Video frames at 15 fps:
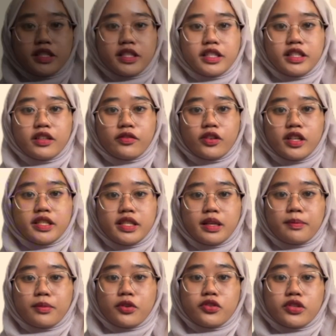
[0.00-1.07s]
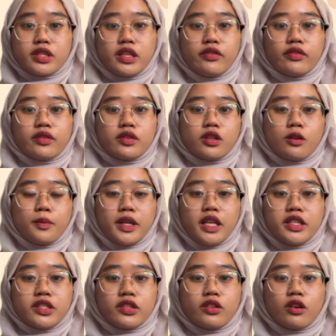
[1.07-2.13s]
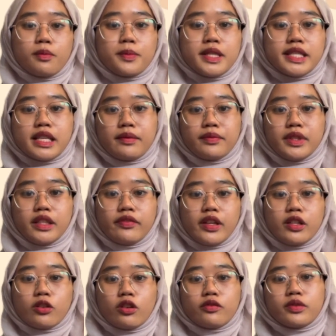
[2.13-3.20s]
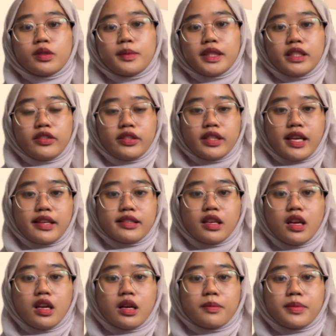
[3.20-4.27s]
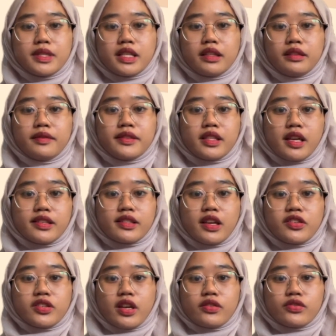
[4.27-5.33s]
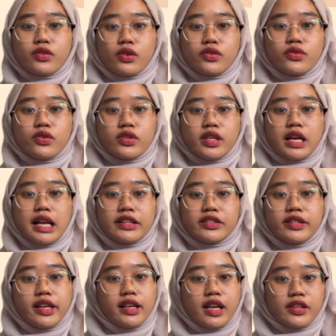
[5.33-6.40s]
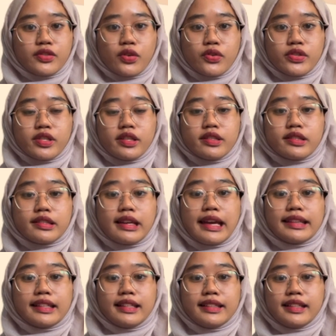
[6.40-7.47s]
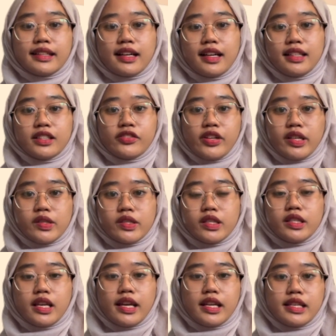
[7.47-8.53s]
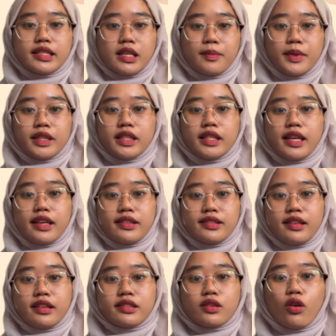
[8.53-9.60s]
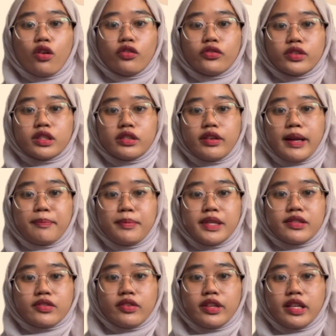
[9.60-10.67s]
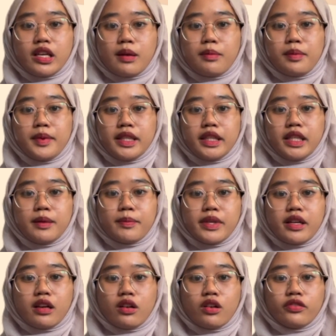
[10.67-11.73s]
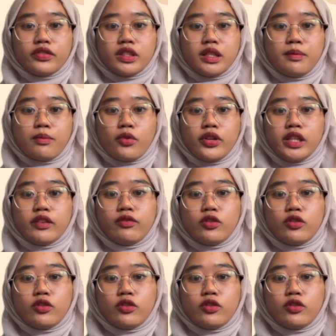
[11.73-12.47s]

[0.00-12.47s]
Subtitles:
Traditional forensic approaches involve a combination of presumptive and confirmatory tests. Presumptive tests such as those using alternate light sources, catalytic color reaction and enzymatic assays offer a rapid screening capability but are often body